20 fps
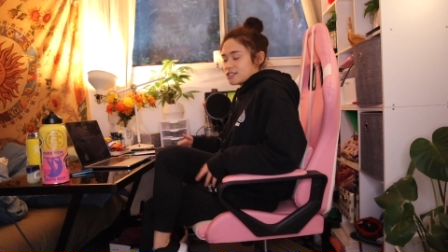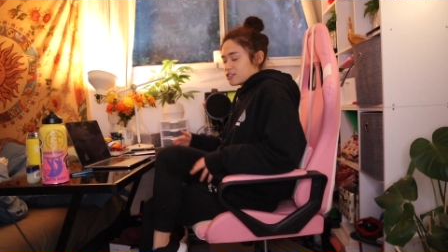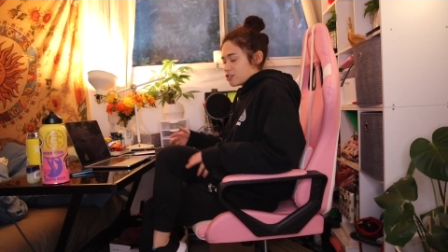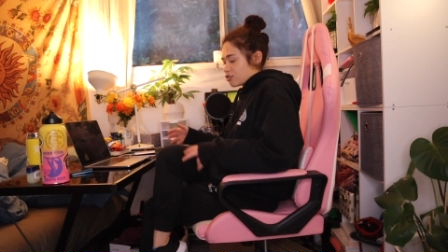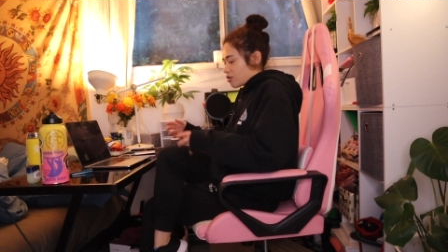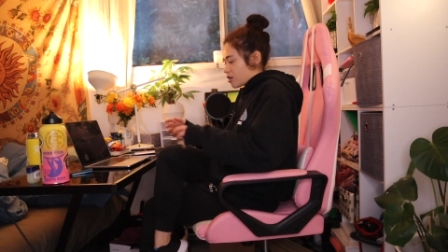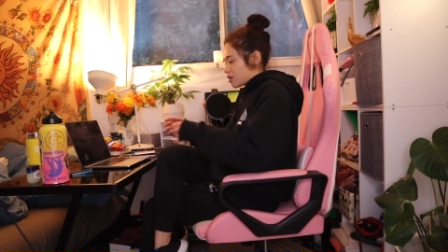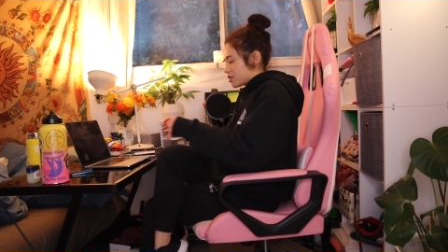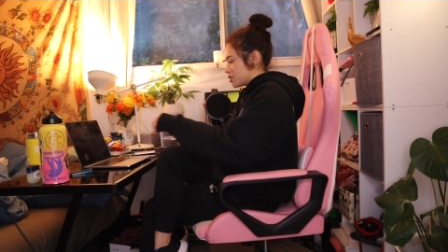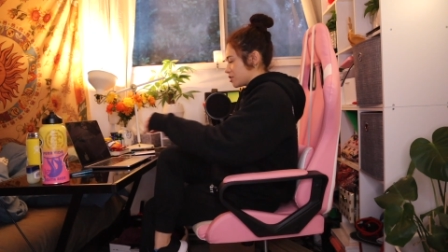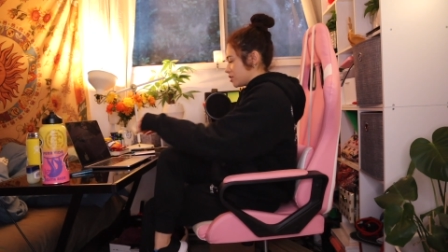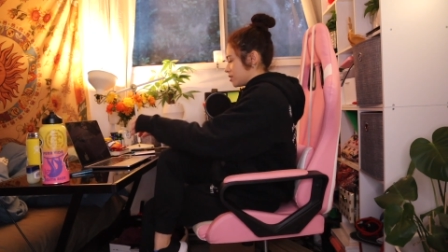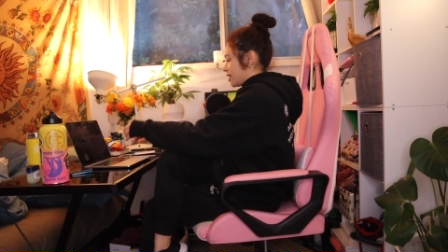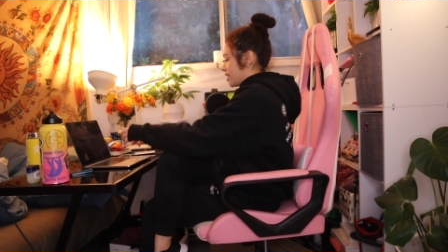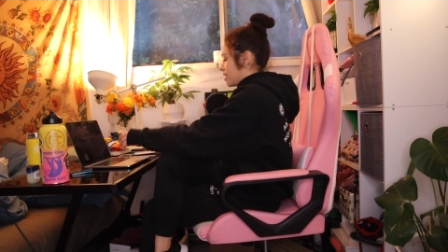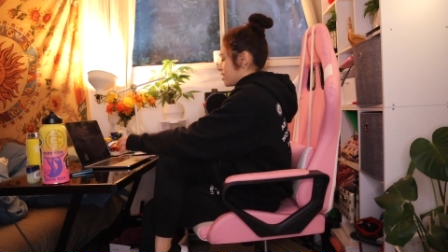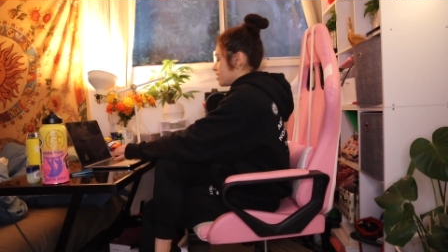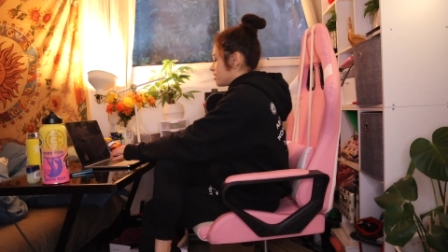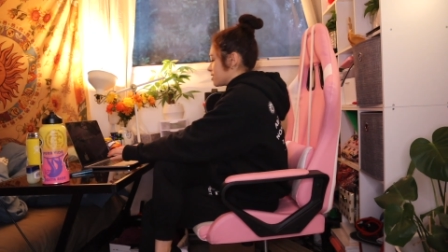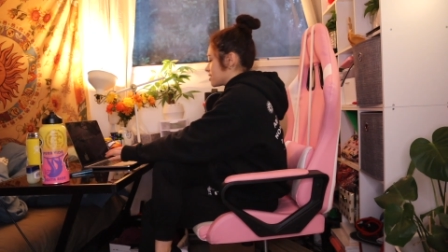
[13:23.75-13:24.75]
to cross your
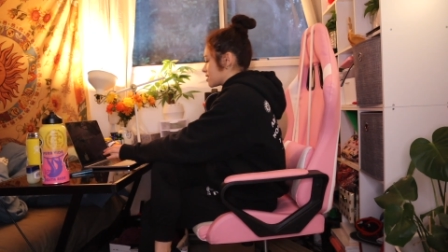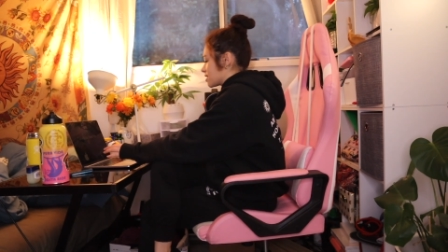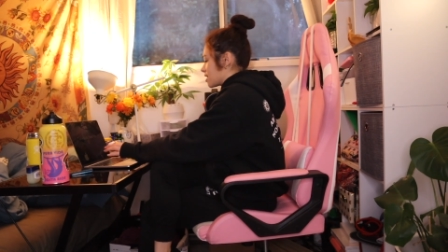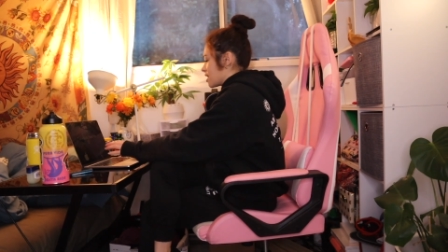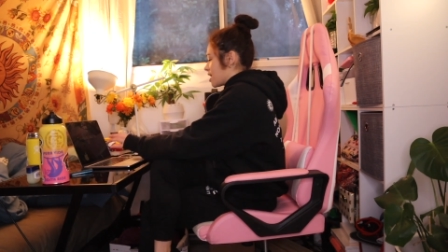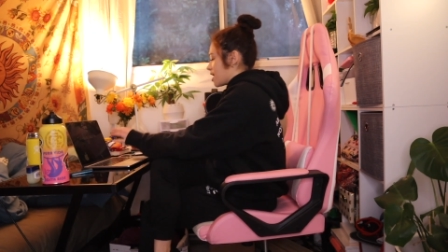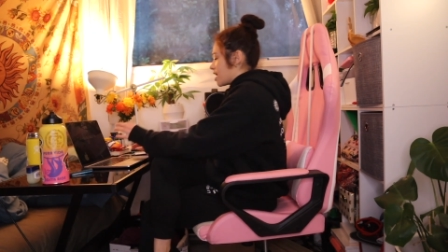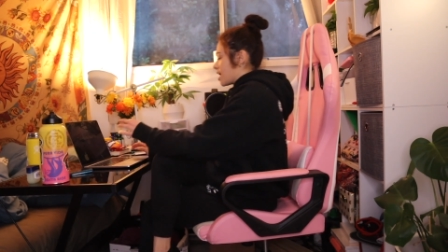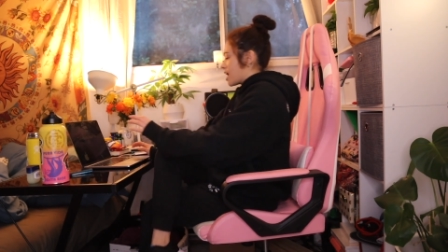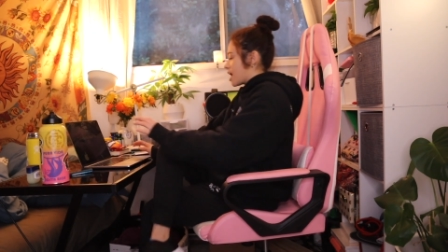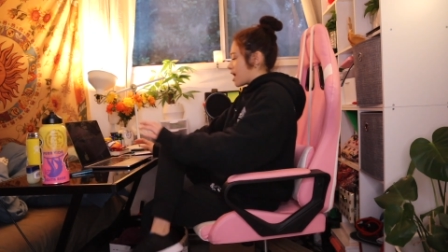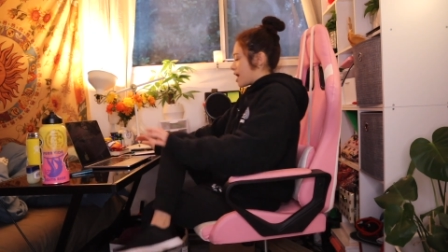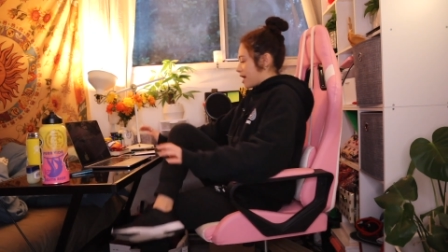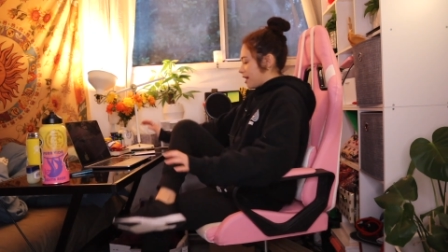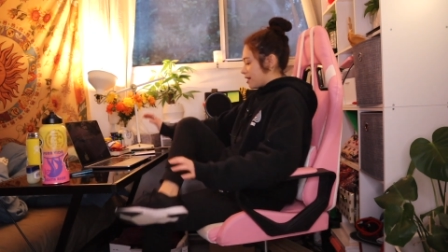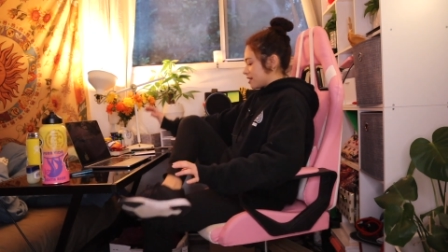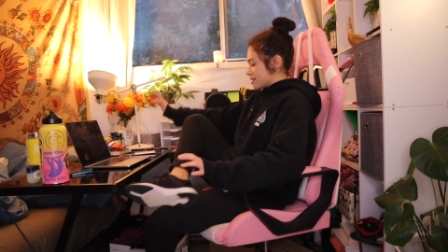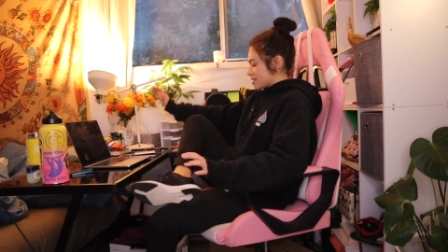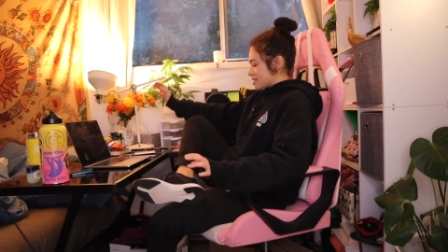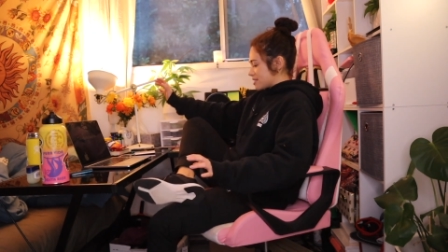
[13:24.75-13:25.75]
legs,
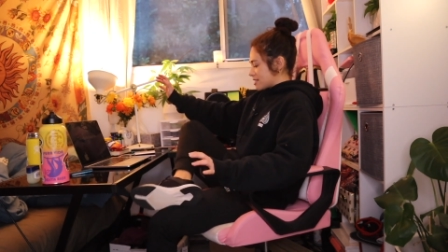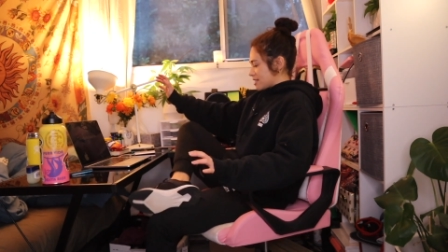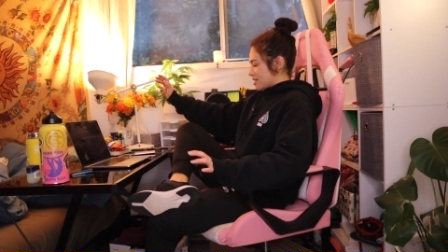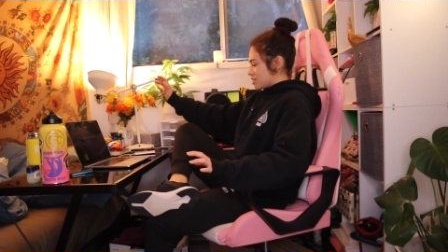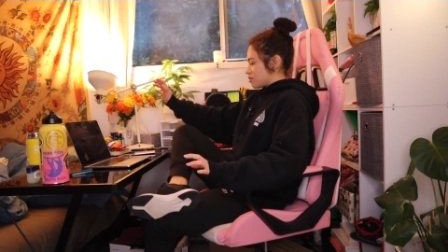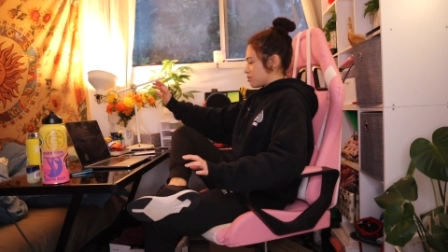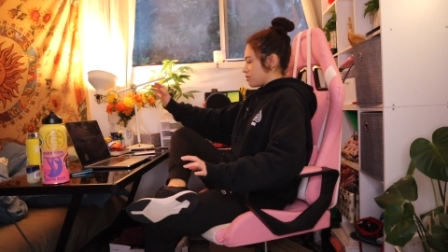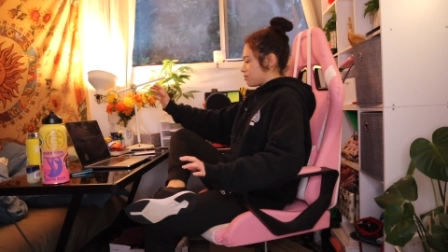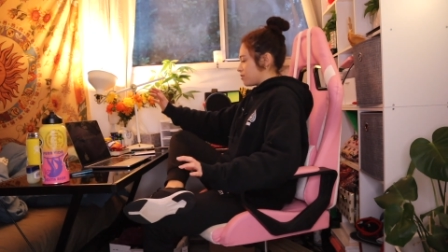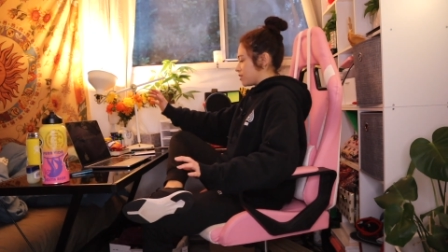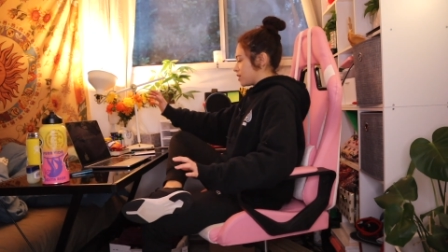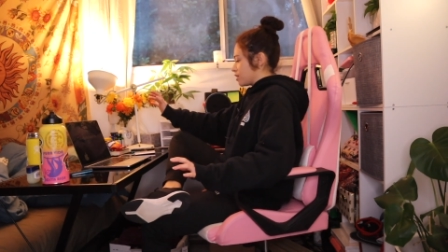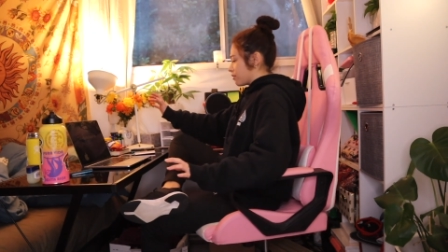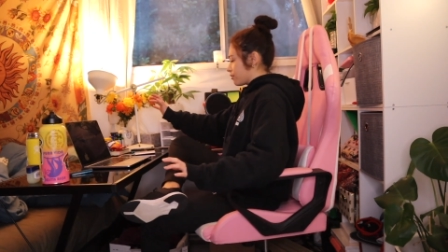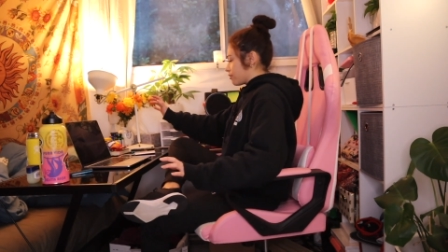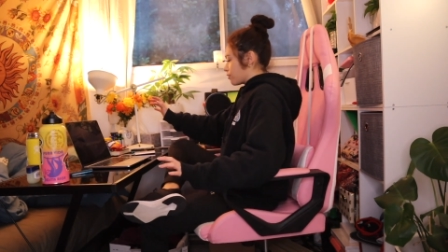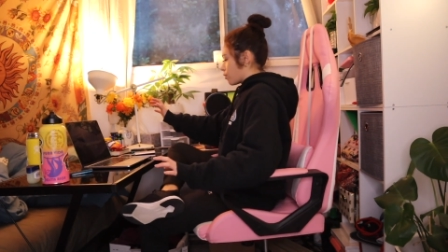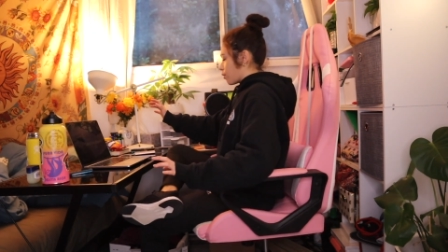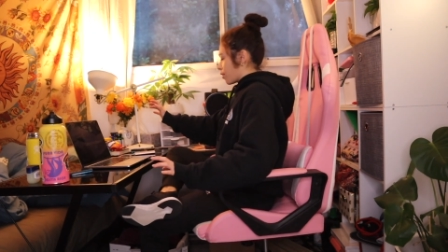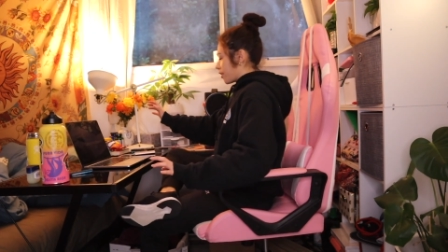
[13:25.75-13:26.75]
I'll instead do a figure
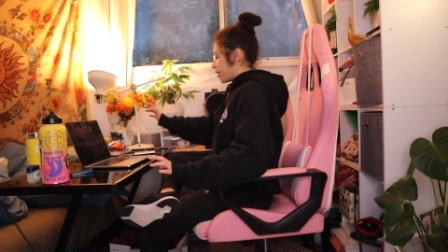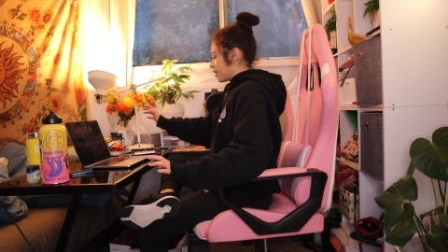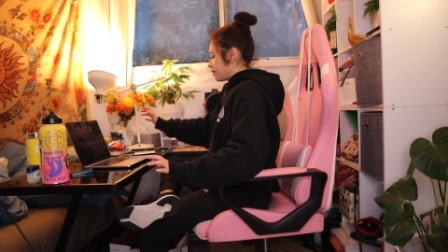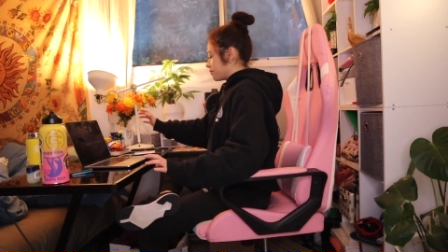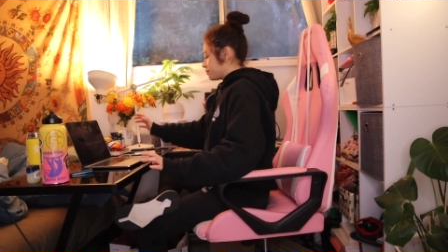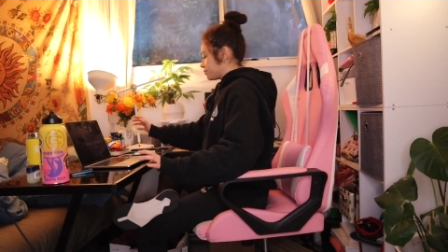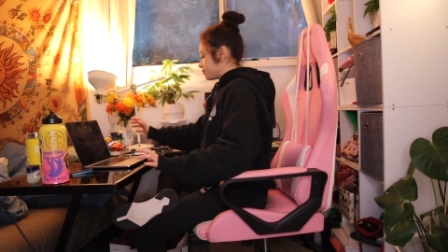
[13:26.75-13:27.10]
4